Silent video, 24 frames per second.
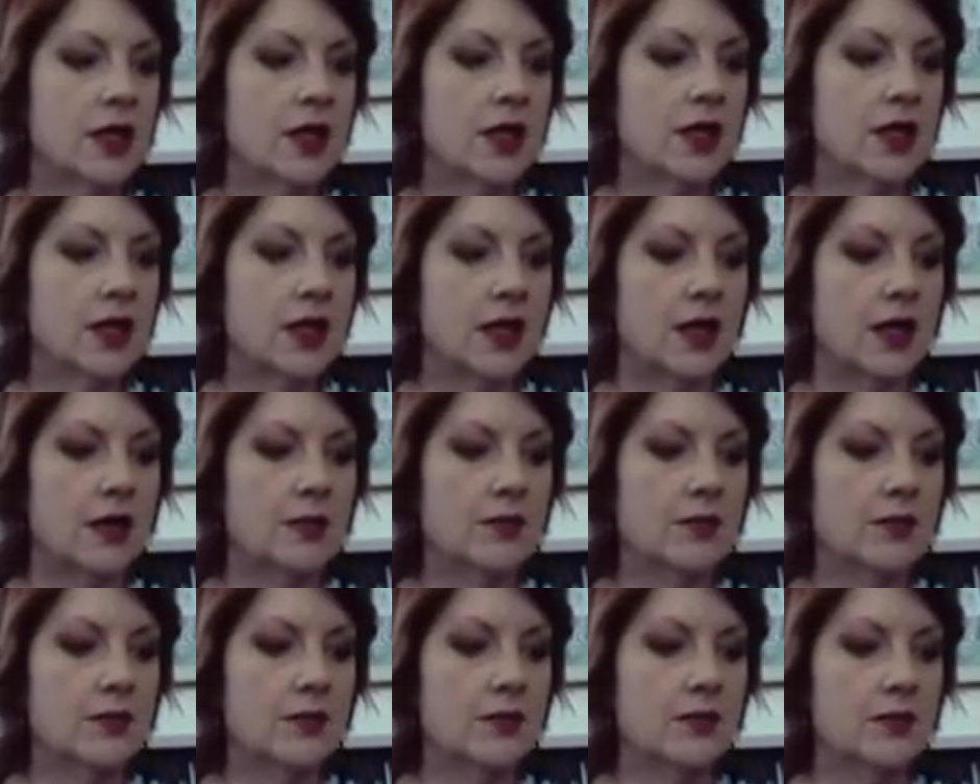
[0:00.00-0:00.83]

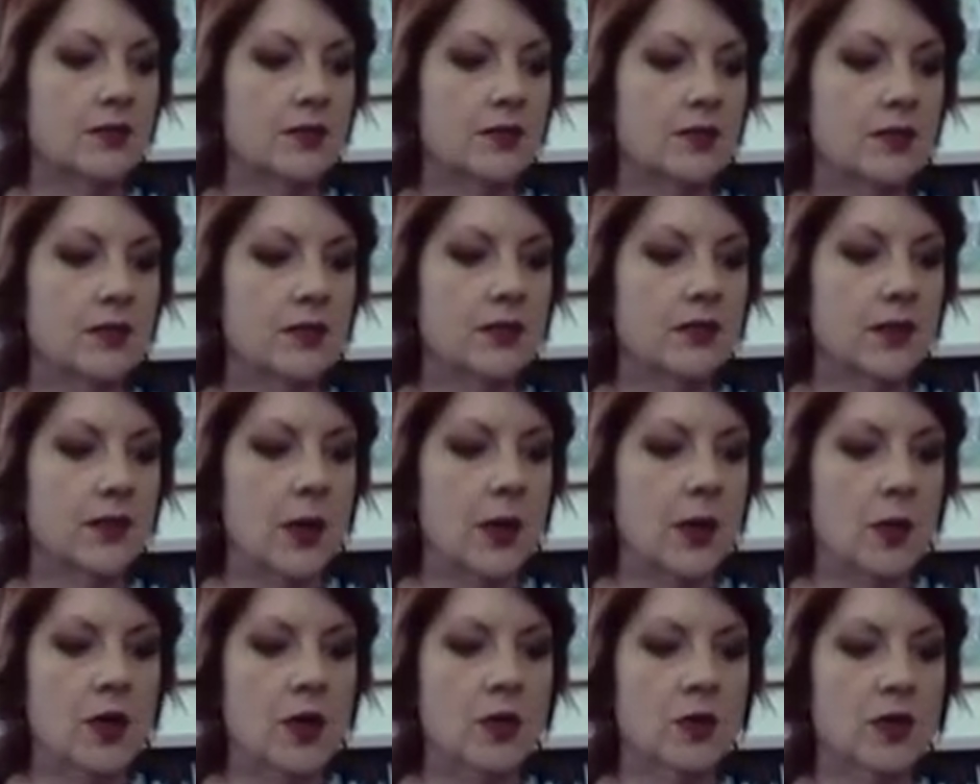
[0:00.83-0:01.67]

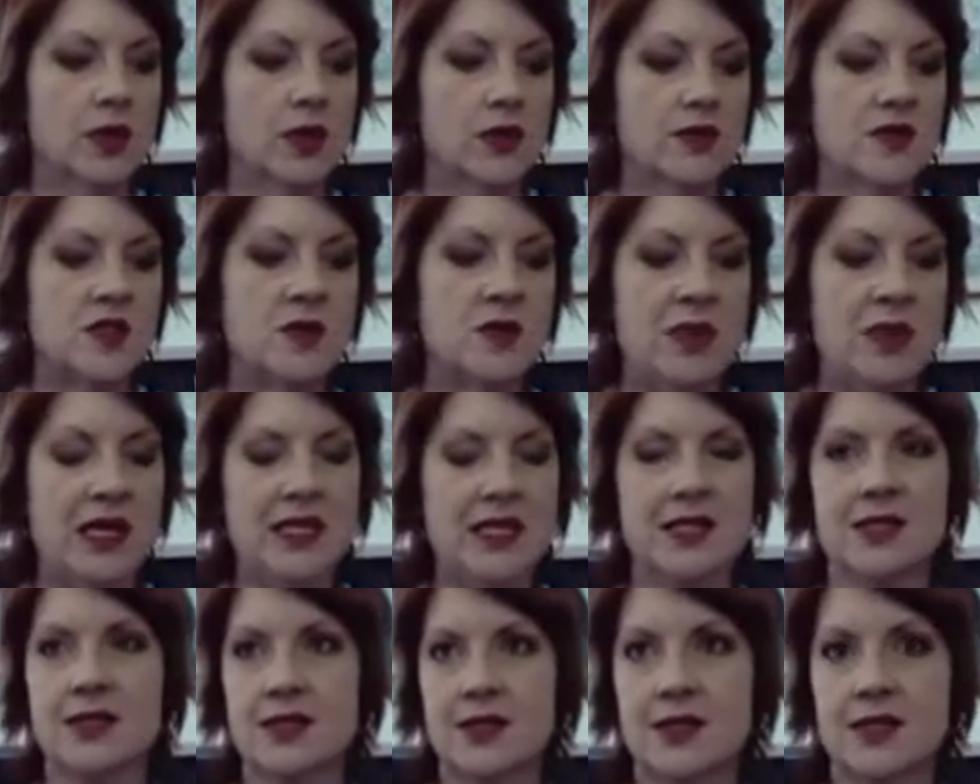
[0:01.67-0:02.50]
And we will
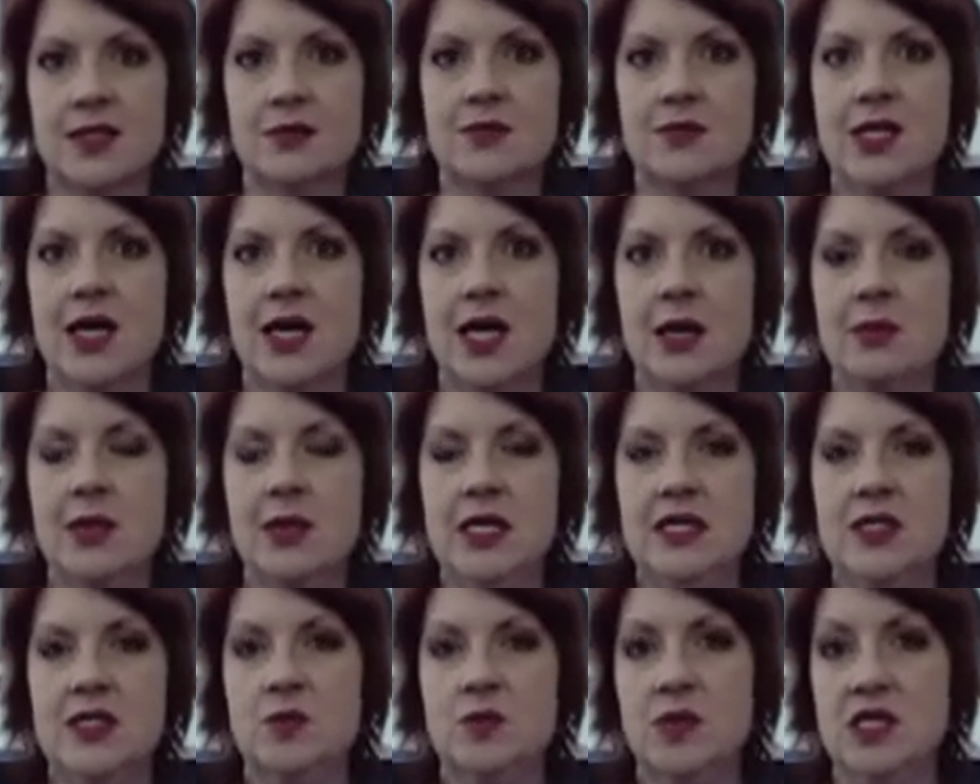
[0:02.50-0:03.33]
spend some time
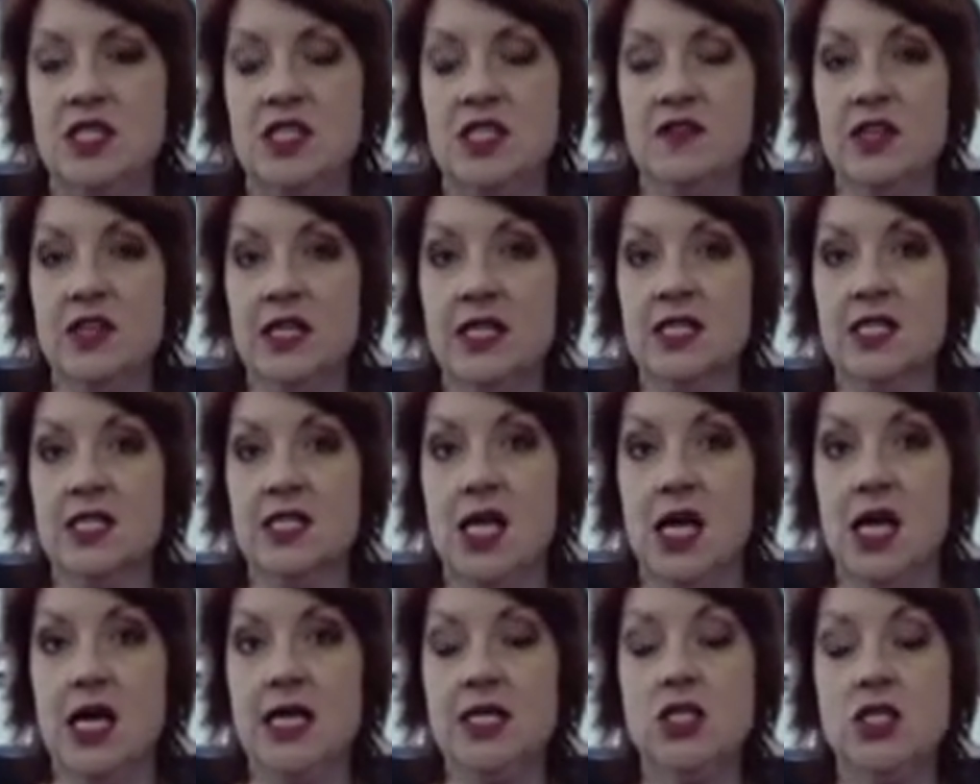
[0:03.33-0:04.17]
in a specific
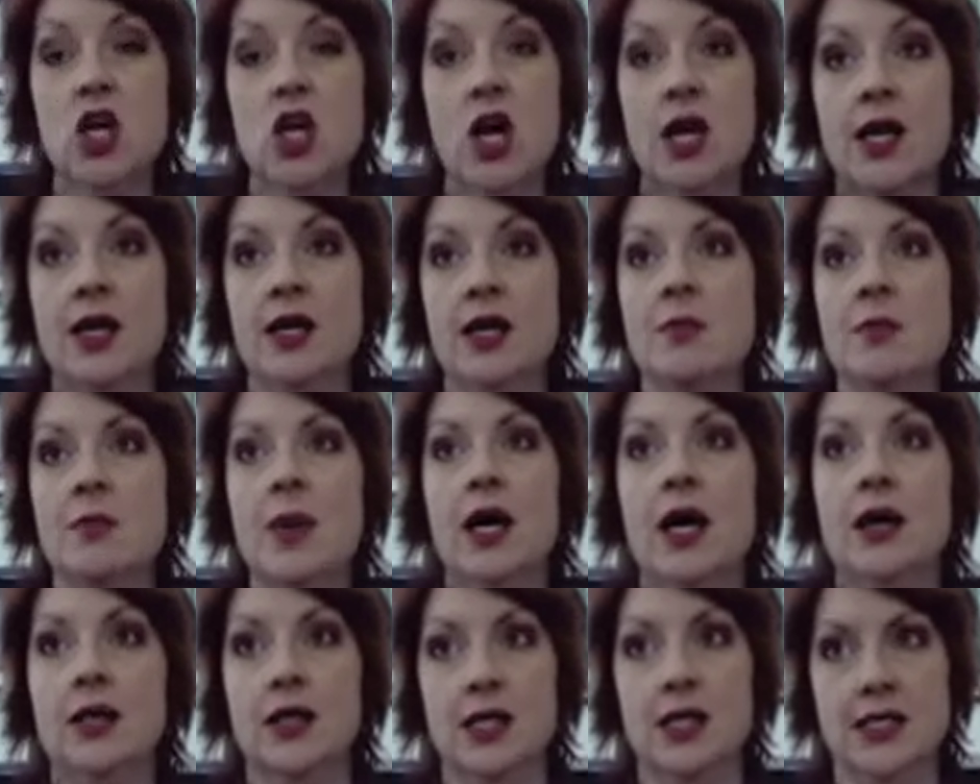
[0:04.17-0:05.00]
slide talking
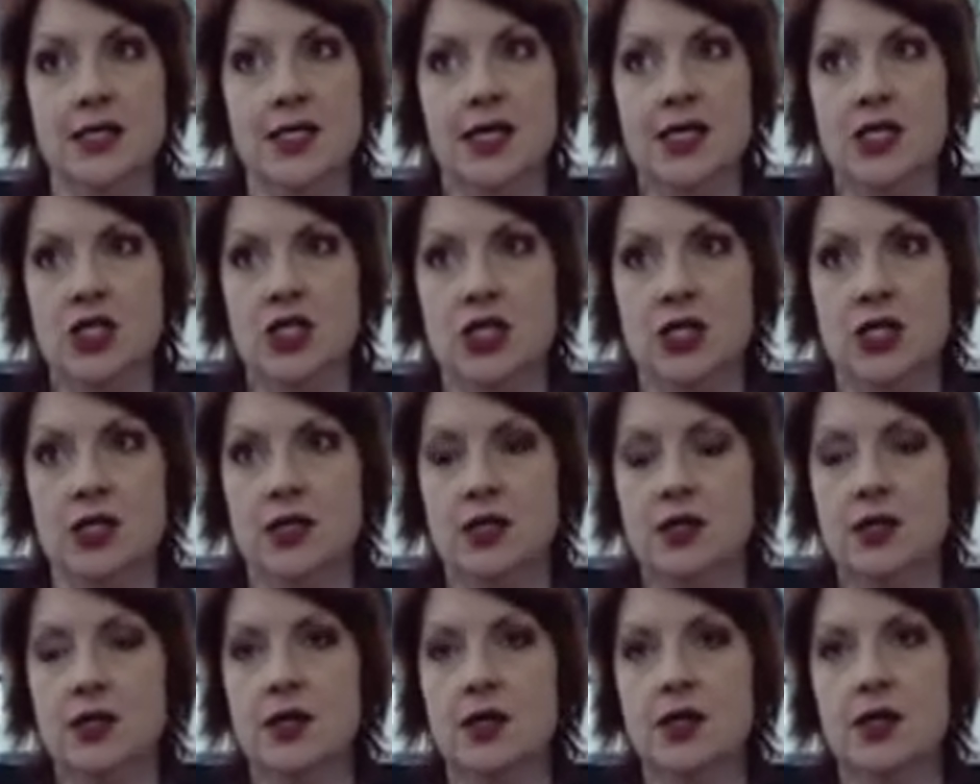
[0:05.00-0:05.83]
about
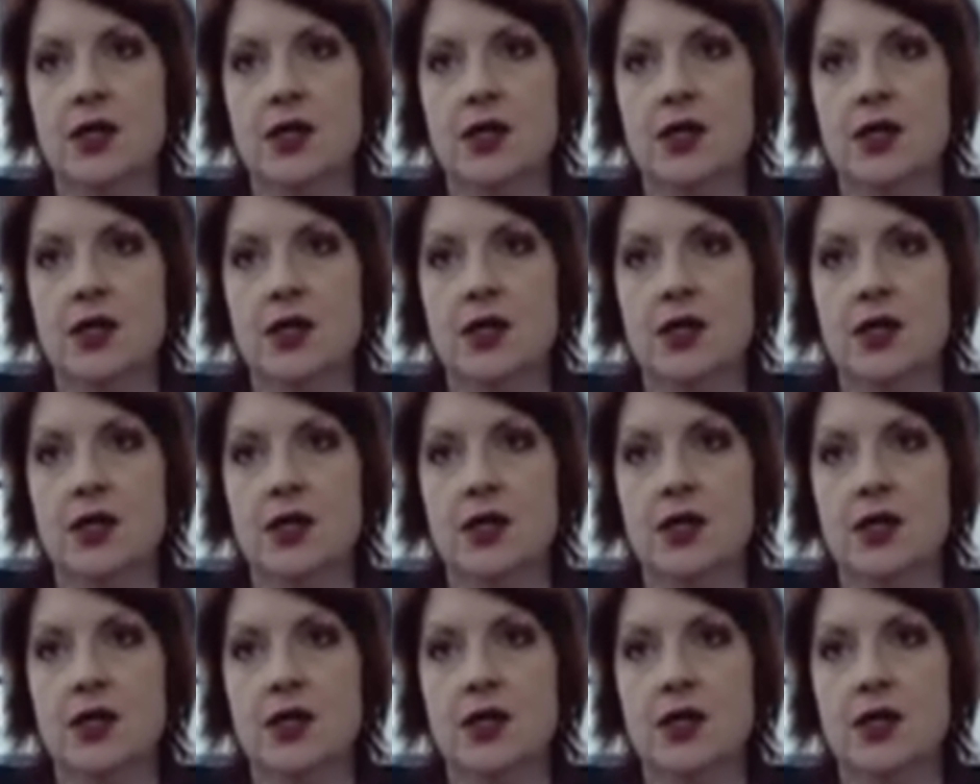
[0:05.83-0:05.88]
attention.